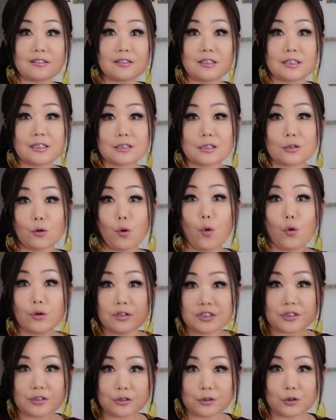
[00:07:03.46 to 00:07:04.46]
this
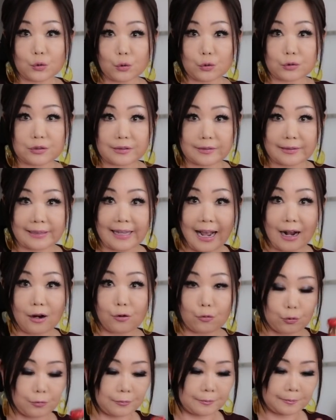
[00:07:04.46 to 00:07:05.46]
oyster sauce now.
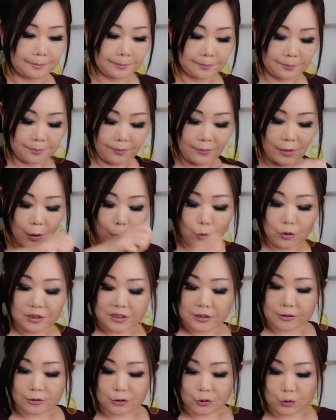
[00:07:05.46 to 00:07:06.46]

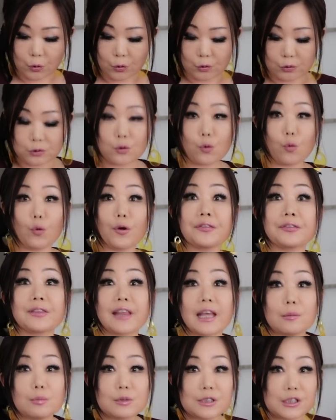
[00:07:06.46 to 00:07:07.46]
Oyster sauce, 1
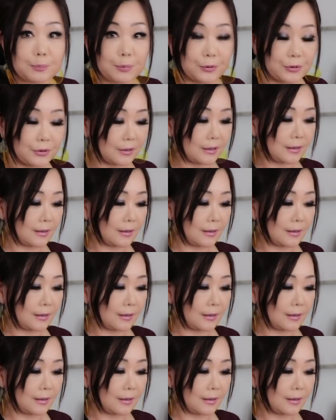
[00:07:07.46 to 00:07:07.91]
tablespoon.